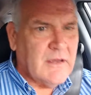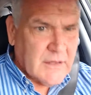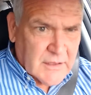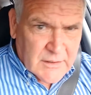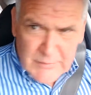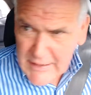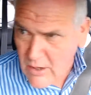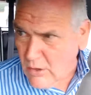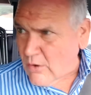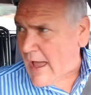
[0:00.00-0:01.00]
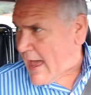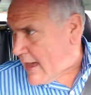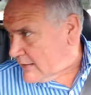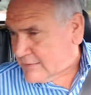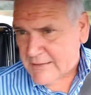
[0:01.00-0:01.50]
Here we go,
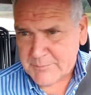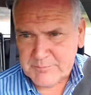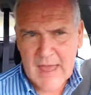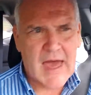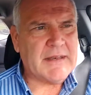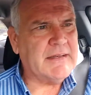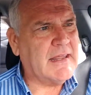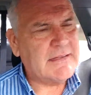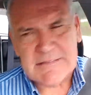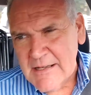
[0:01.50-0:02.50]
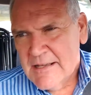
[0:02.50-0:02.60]
Highland, yep, Highland Lakes.